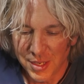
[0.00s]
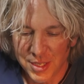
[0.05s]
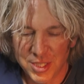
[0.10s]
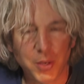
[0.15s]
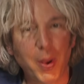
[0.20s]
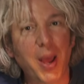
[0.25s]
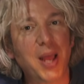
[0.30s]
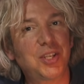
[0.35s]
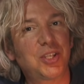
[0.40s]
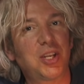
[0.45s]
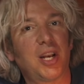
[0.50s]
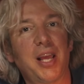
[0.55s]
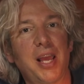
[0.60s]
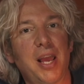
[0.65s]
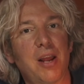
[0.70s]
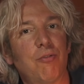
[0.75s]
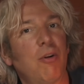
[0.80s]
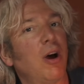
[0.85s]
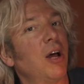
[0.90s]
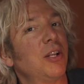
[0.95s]
So actually
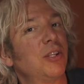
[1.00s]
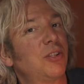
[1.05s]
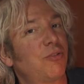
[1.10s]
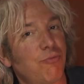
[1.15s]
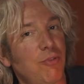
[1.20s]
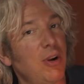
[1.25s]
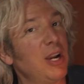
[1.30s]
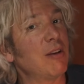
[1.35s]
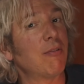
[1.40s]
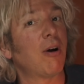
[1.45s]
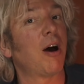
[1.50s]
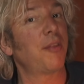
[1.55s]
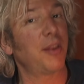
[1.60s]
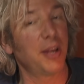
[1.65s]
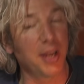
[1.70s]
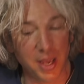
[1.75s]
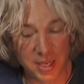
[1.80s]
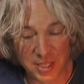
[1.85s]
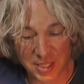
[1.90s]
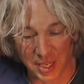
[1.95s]
it runs really rather
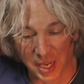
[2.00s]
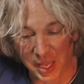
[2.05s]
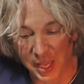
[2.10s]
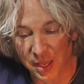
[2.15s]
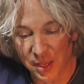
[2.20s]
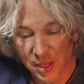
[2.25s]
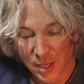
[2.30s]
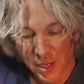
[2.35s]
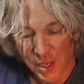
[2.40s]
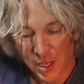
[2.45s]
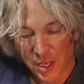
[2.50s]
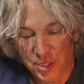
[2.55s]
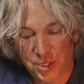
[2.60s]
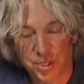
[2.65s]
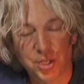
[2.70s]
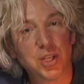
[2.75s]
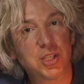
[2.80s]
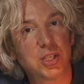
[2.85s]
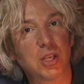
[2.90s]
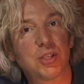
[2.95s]
nicely as
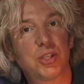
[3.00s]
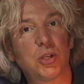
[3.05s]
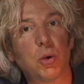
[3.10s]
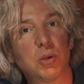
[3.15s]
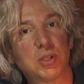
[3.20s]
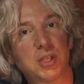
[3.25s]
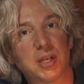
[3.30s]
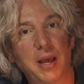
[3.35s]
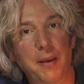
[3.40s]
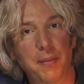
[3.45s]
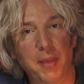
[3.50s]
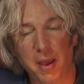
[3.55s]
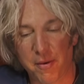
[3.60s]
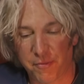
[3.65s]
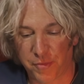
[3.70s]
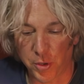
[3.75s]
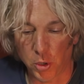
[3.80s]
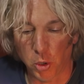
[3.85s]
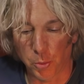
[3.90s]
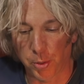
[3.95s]
soon as I sorted out
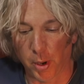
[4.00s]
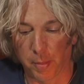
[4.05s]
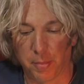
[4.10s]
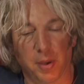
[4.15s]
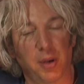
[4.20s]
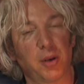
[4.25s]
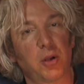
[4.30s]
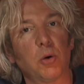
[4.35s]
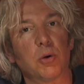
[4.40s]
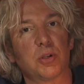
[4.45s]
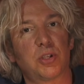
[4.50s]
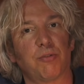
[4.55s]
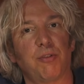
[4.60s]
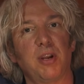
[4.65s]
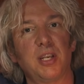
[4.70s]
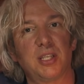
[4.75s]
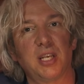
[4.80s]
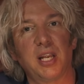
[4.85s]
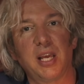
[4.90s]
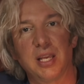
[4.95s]
that fuel problem. And of course the
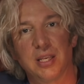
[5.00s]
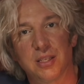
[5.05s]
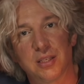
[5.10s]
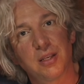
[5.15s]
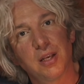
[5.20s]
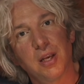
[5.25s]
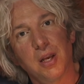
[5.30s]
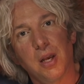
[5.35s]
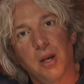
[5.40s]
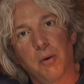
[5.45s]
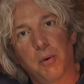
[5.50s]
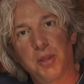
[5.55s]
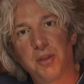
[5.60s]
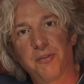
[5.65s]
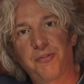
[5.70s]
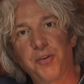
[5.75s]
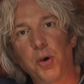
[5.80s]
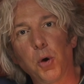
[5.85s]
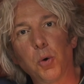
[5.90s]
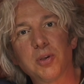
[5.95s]
reason is when
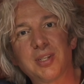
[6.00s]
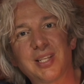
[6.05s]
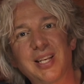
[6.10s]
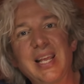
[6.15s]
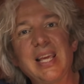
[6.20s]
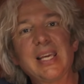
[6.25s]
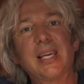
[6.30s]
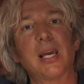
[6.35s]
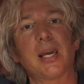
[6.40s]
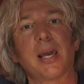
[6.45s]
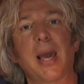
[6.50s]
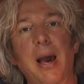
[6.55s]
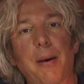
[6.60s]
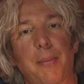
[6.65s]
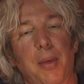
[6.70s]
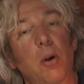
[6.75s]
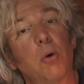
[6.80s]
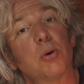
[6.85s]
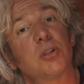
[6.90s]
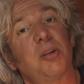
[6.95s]
the fuel's leaking
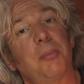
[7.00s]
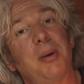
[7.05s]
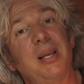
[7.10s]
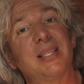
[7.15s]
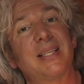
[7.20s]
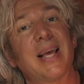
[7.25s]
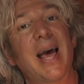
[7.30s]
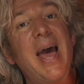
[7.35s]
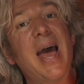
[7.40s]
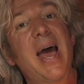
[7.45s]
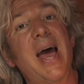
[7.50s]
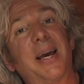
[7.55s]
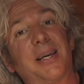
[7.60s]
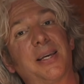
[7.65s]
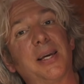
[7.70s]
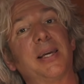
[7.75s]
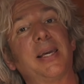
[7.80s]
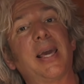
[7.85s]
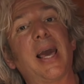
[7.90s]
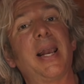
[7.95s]
out, that also means air
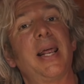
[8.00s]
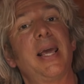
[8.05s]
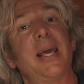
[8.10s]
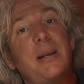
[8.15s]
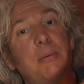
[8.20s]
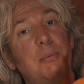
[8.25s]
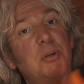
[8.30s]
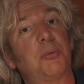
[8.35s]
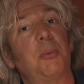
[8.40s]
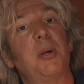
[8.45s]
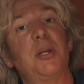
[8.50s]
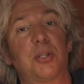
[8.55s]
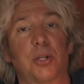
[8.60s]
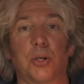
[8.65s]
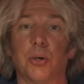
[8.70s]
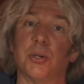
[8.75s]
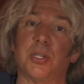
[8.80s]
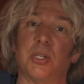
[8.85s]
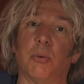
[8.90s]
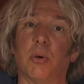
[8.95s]
can get in, which means,
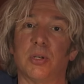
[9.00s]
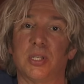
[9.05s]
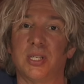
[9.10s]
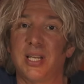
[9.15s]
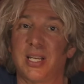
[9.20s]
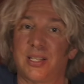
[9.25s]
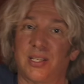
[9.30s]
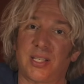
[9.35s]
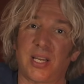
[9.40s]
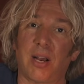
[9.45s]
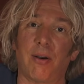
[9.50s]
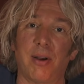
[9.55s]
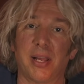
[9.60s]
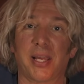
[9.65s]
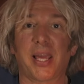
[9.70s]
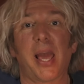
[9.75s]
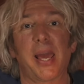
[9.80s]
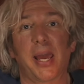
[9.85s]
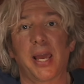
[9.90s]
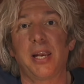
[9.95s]
of course, it wasn't necessarily
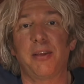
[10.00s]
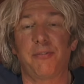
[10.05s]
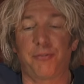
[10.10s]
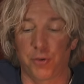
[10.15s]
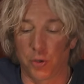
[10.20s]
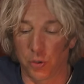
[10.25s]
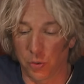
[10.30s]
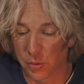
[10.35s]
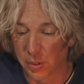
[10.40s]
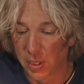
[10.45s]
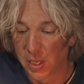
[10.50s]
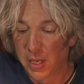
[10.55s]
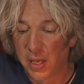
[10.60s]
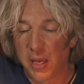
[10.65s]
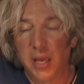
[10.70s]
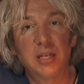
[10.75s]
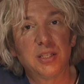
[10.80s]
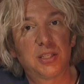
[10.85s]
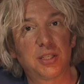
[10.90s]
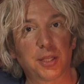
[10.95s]
getting any fuel
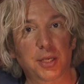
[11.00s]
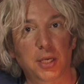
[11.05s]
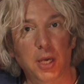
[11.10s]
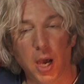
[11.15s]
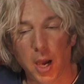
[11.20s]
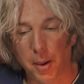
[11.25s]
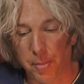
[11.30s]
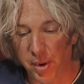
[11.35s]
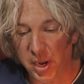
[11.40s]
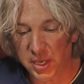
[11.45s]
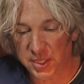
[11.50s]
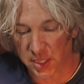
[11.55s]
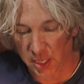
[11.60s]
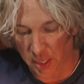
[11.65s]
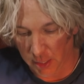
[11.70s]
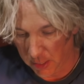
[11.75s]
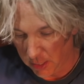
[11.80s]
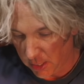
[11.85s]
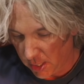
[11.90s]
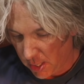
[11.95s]
into the
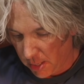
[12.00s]
carburetor.